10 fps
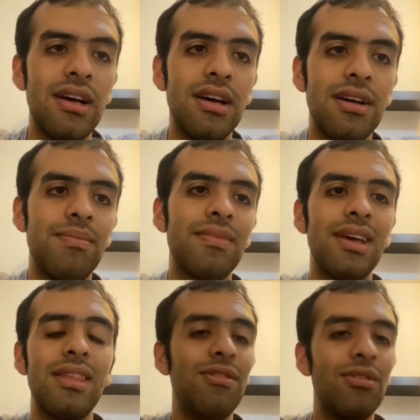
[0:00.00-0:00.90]
I
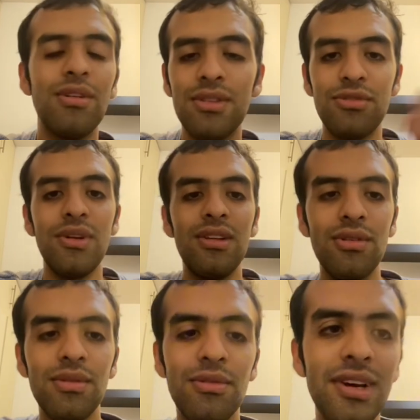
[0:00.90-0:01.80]
think you know the drill, you
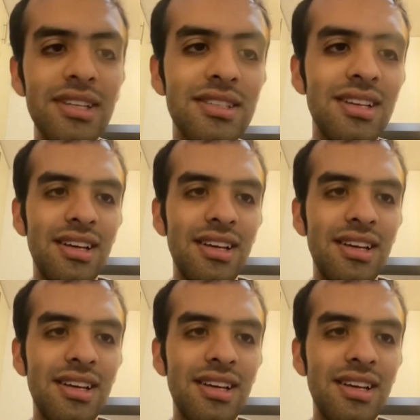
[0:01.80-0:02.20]
know the rest.